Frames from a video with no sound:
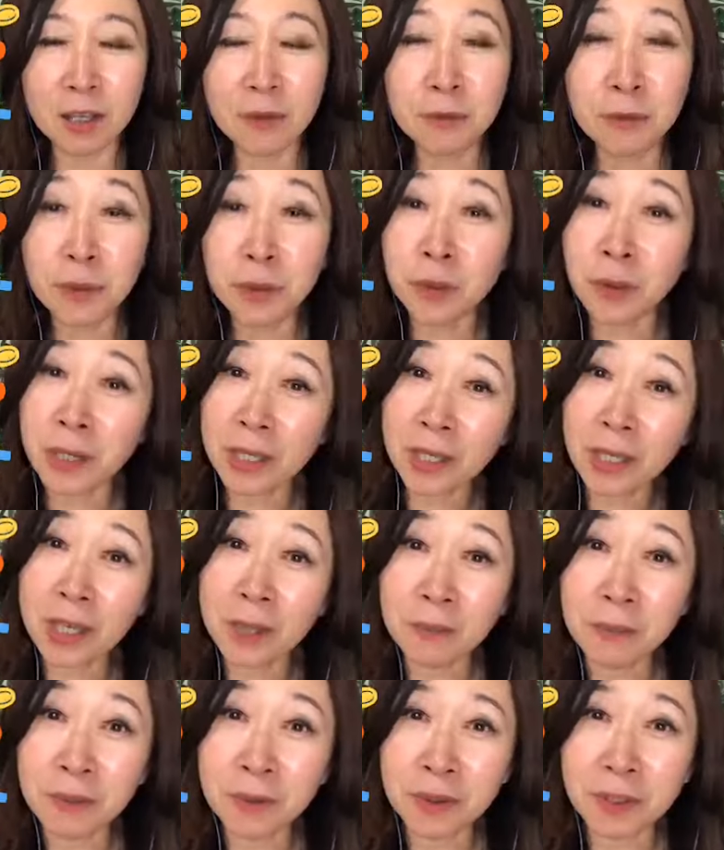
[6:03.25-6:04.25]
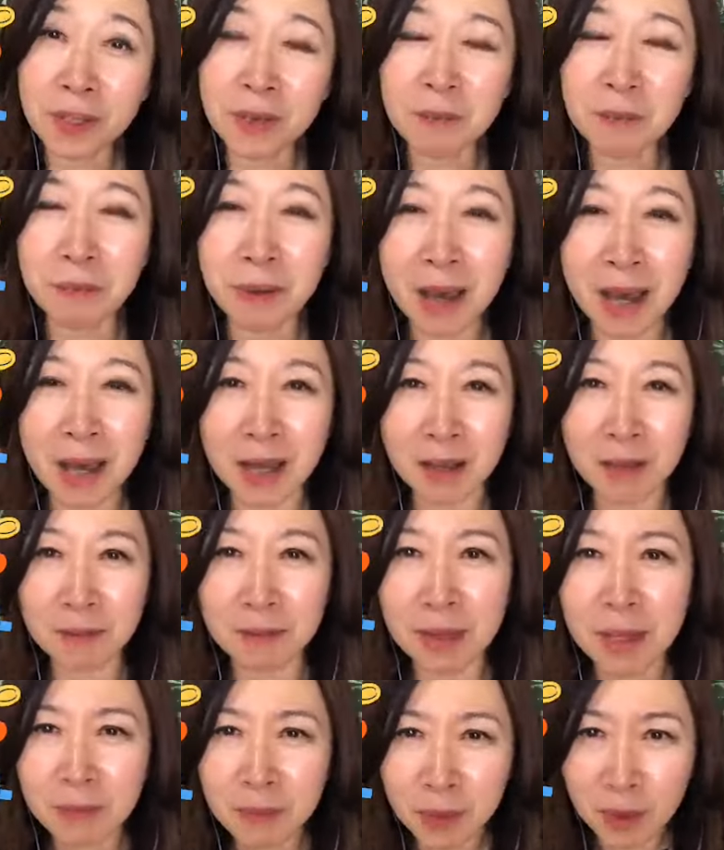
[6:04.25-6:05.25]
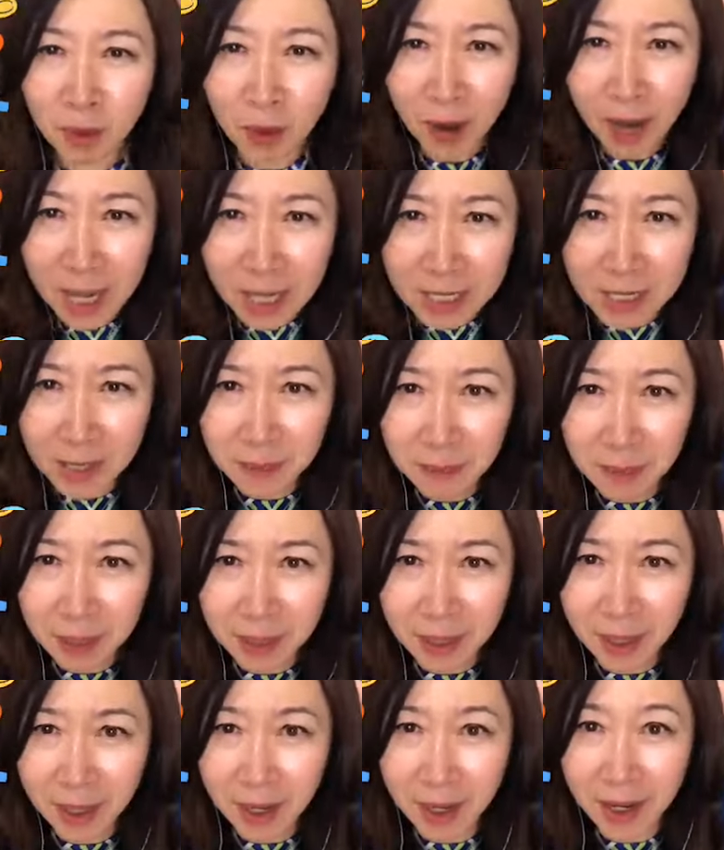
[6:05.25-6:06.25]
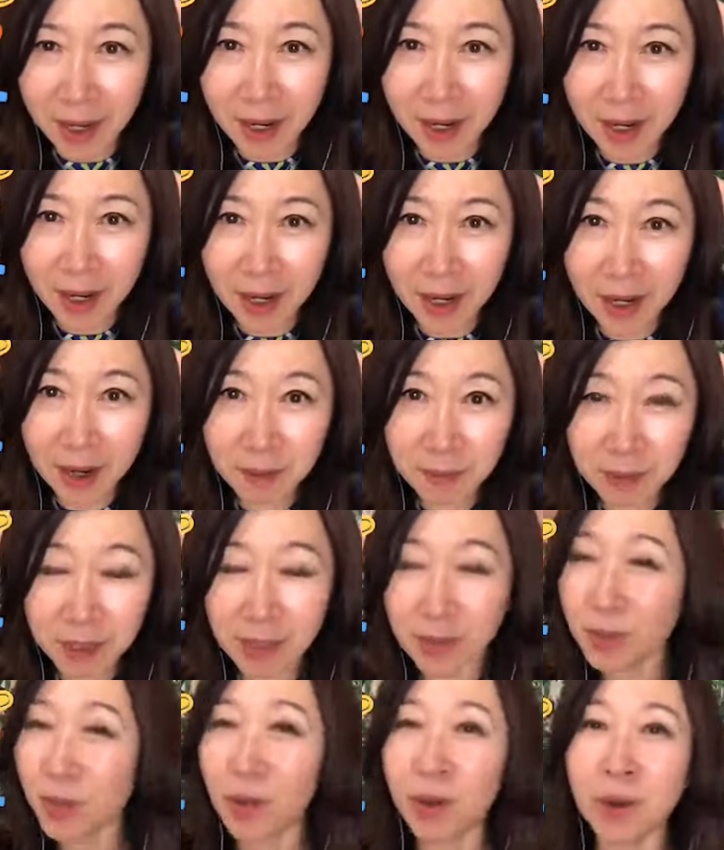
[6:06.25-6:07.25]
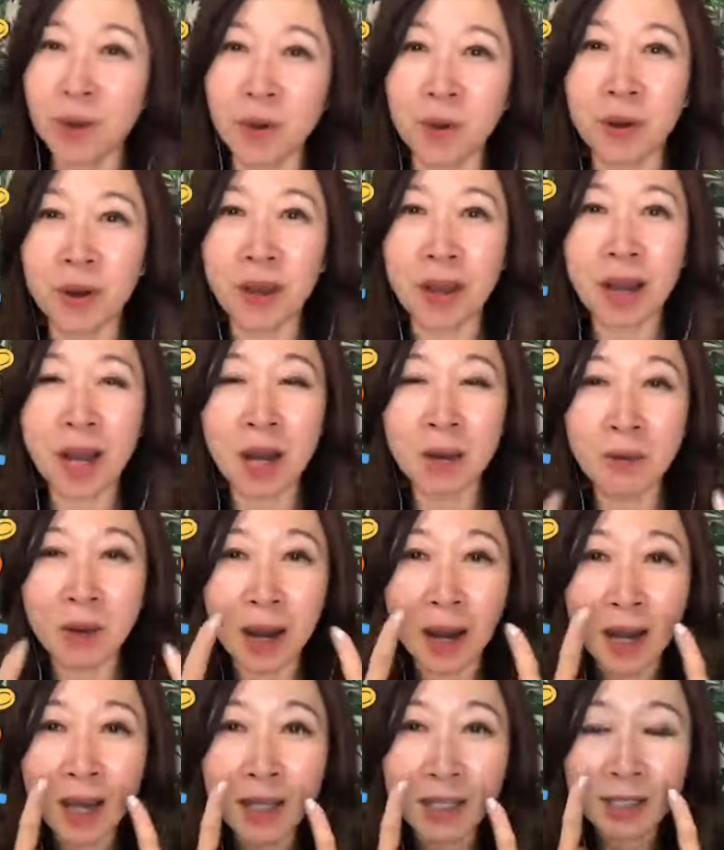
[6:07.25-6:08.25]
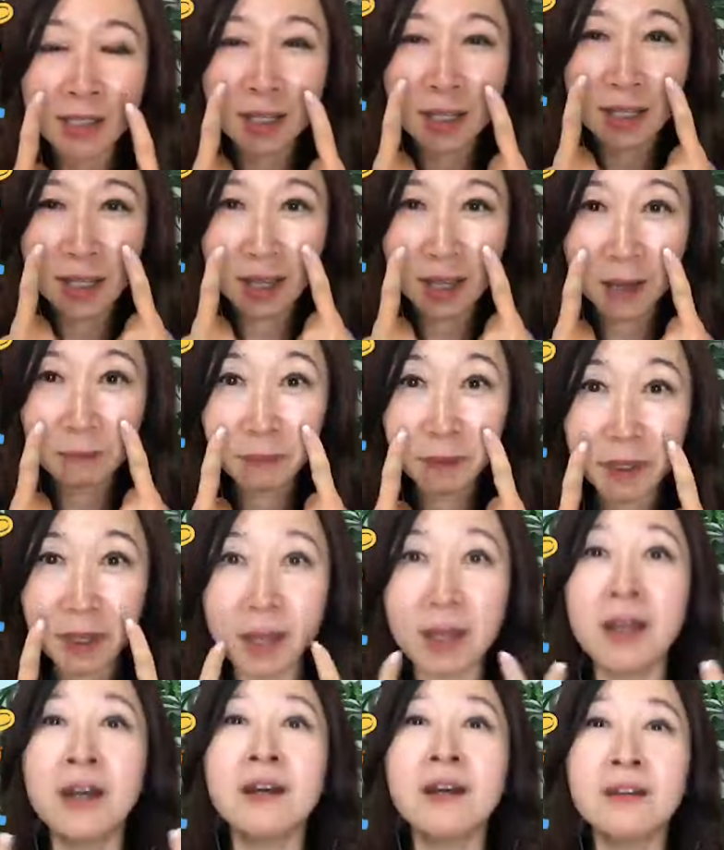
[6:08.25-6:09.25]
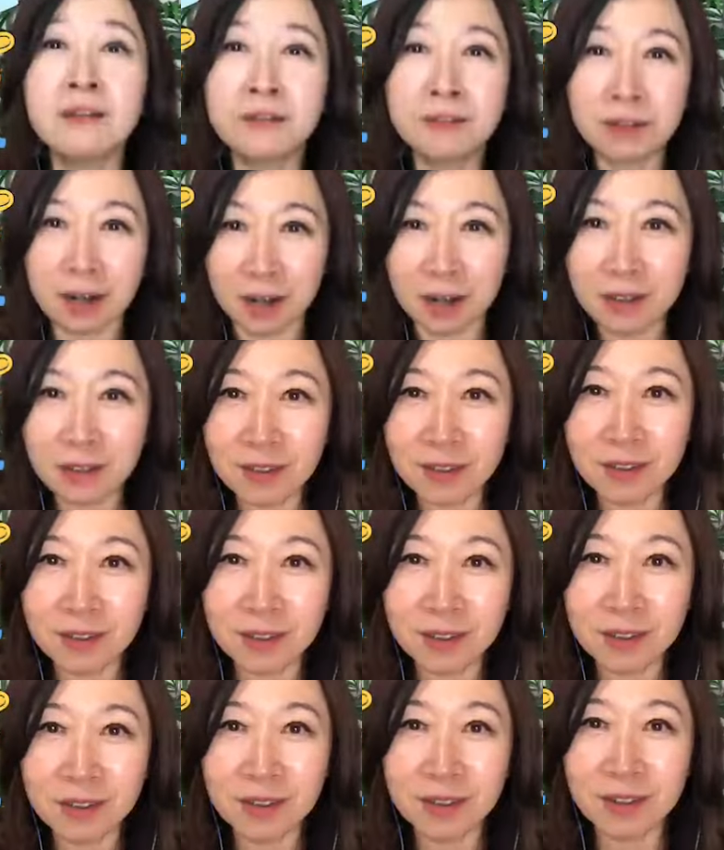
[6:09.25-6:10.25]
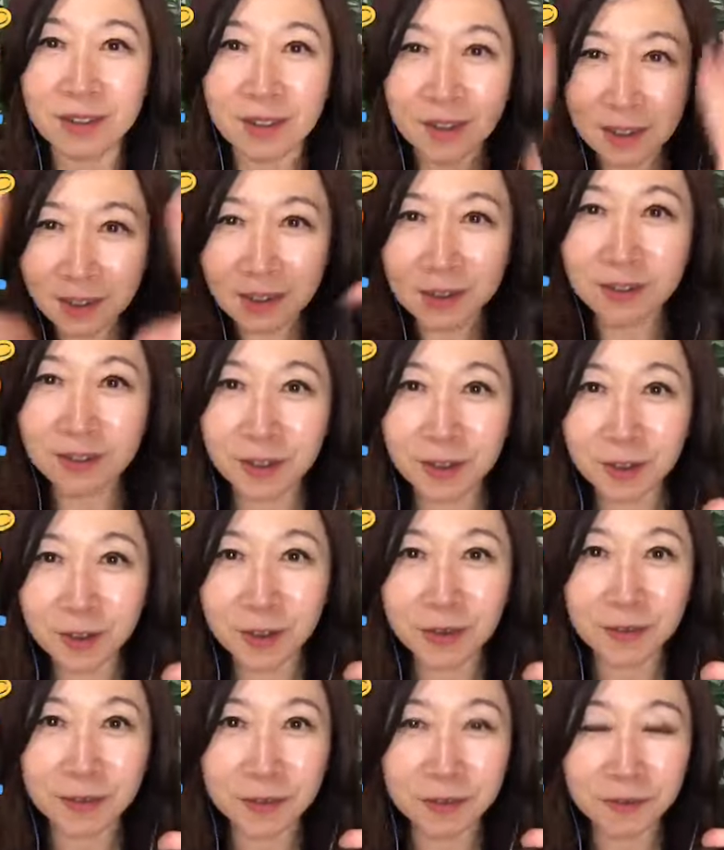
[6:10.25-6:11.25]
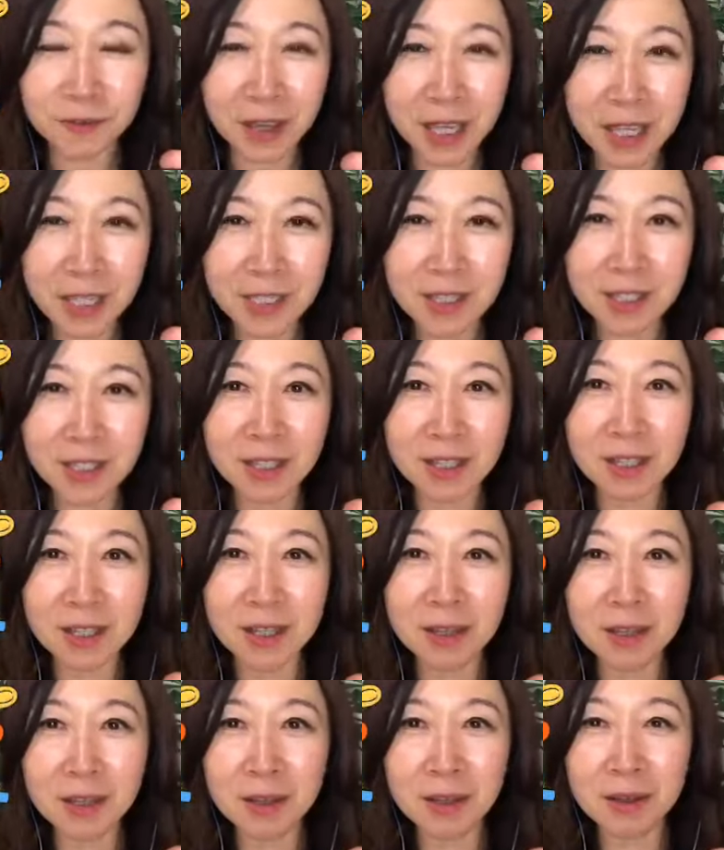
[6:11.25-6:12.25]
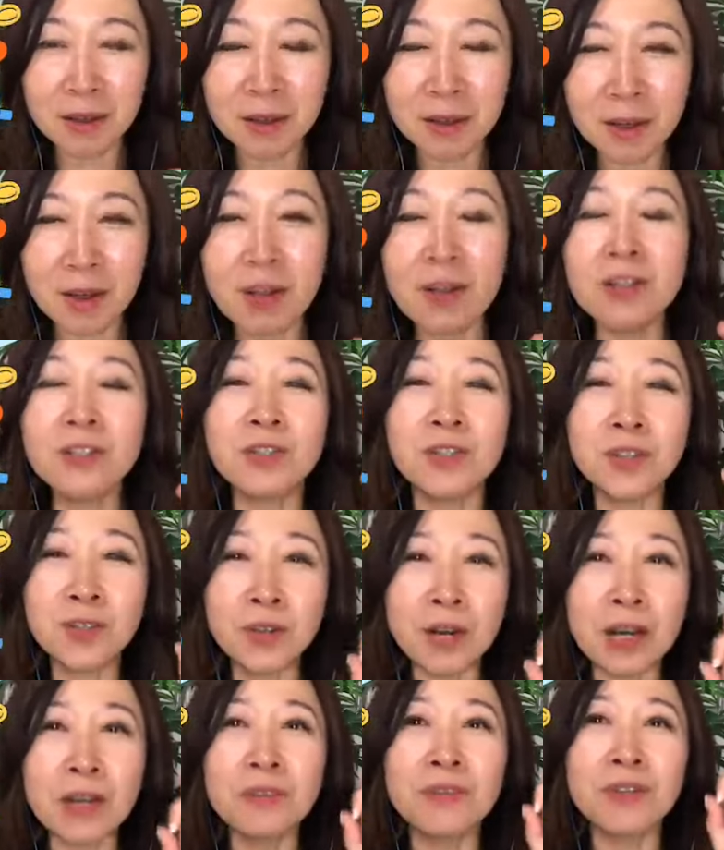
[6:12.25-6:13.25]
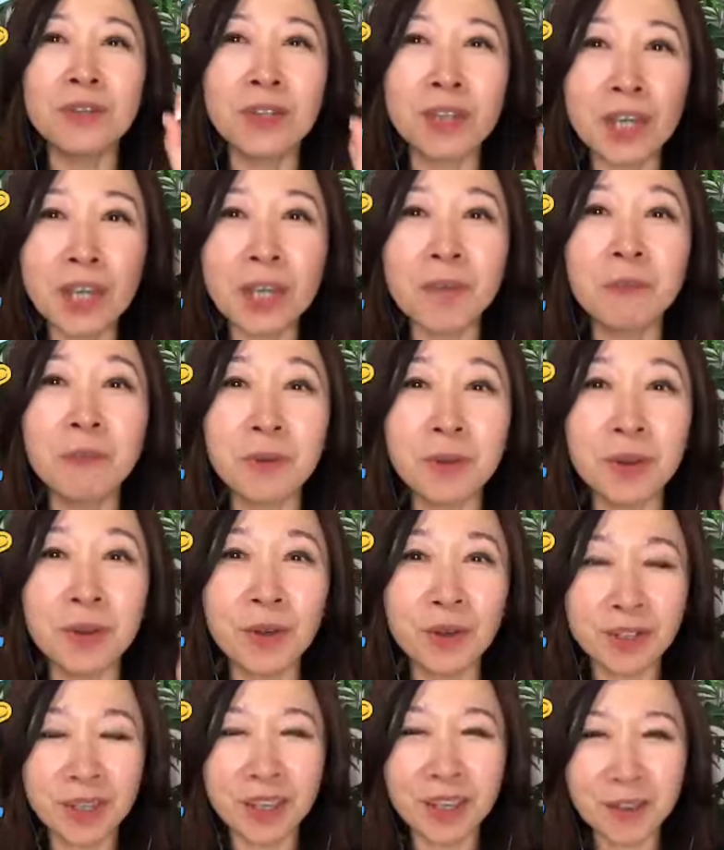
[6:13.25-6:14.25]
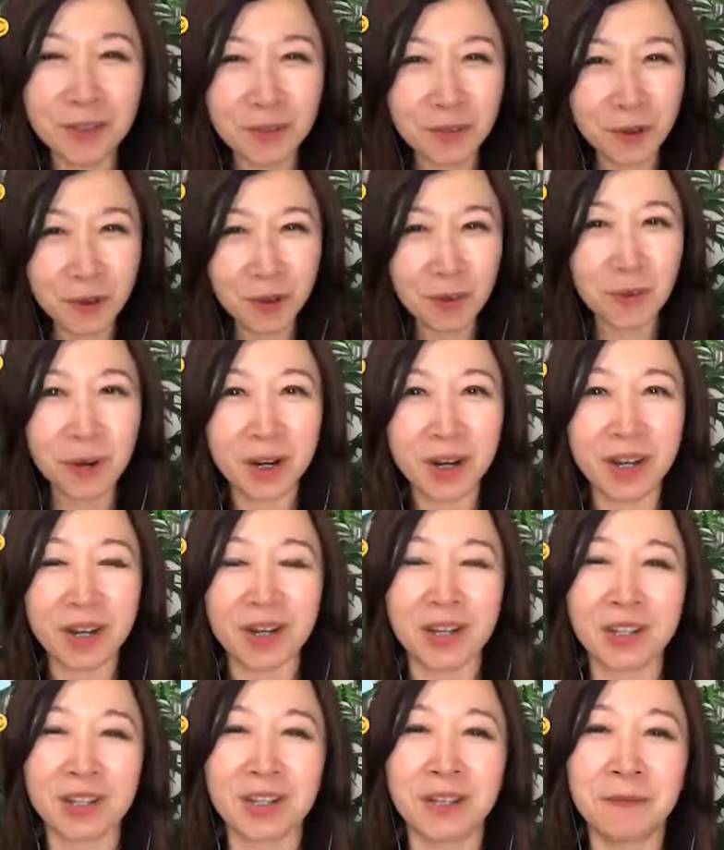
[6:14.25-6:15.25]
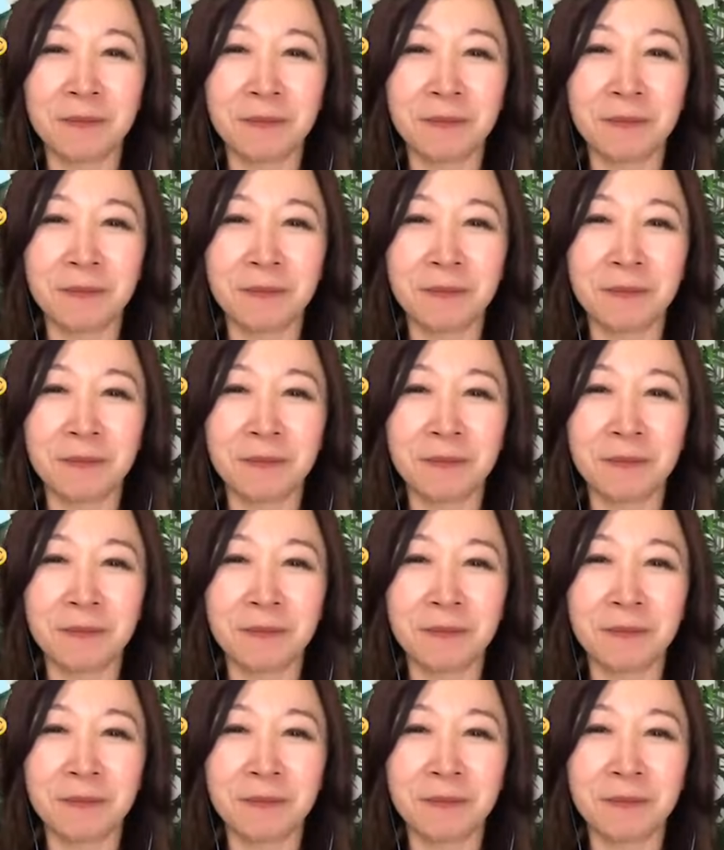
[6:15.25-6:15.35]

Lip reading: if you keep looking back, maybe your eyes are back here. But no, our eyes are up here, front of the face, because you have to keep looking forward.